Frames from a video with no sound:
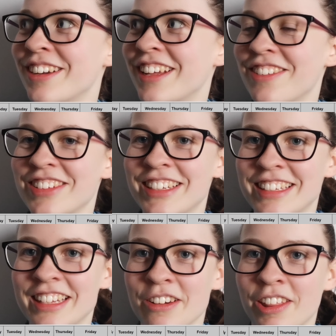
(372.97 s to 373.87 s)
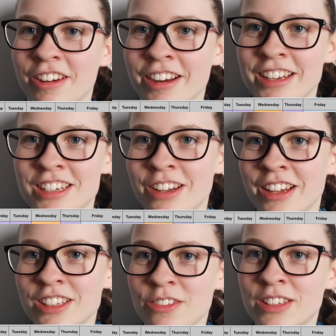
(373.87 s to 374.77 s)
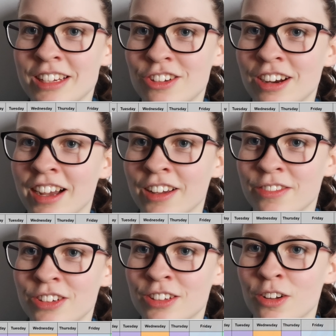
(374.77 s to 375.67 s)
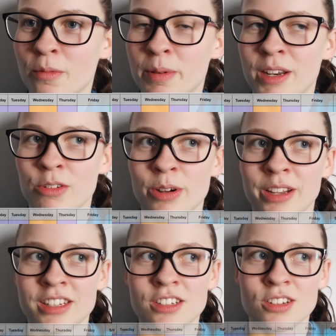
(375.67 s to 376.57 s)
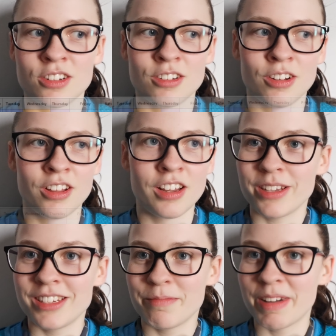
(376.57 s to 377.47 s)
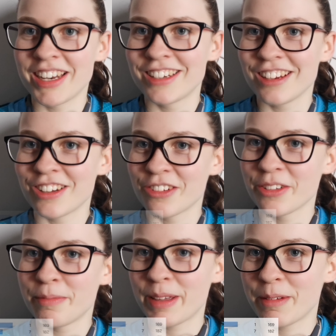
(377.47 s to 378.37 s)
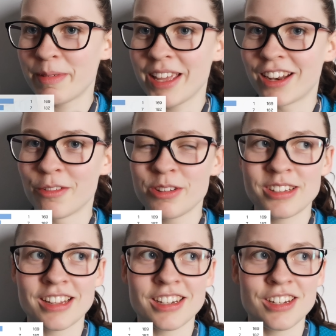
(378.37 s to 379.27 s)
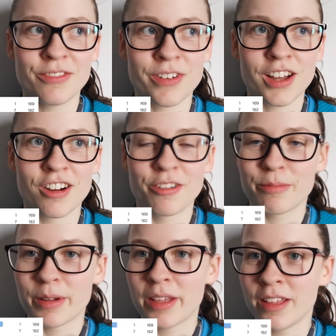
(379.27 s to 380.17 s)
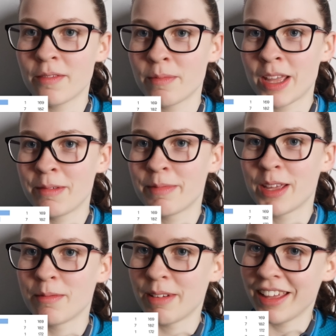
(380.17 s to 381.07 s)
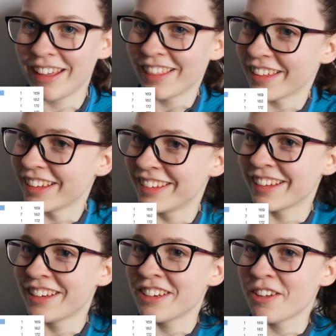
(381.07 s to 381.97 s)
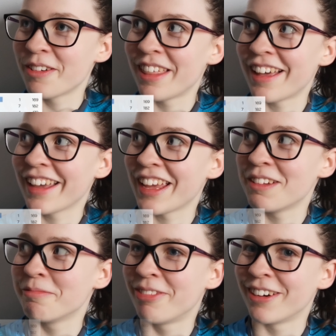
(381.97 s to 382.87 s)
Quite nervous to see whether I could do it because obviously at track I've just not been quick at all. But I did manage a course PB and I wasn't actually far off my main PB either so I don't know where that came